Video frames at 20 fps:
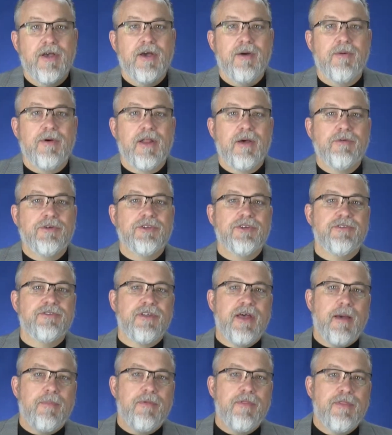Well, I want you to
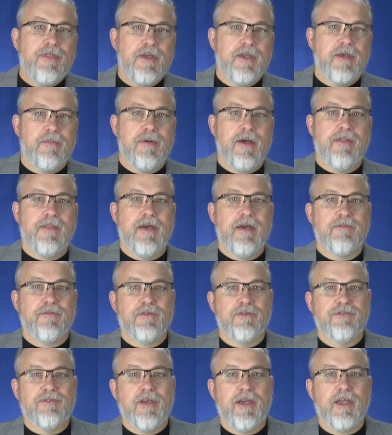stop and think about that
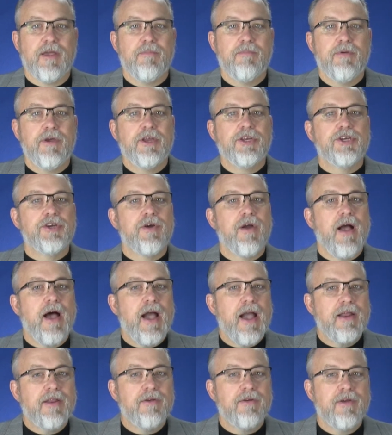for a second. Picture your
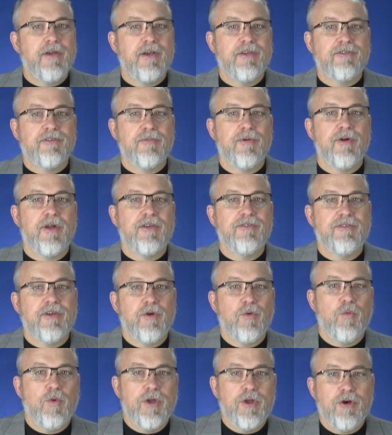ideal customer as
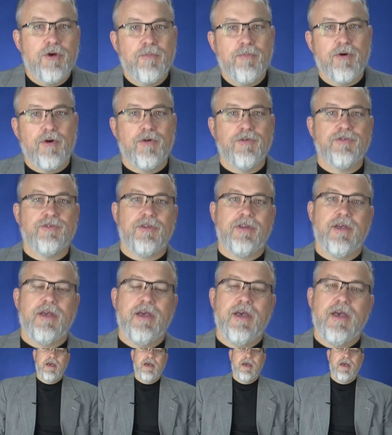a real person.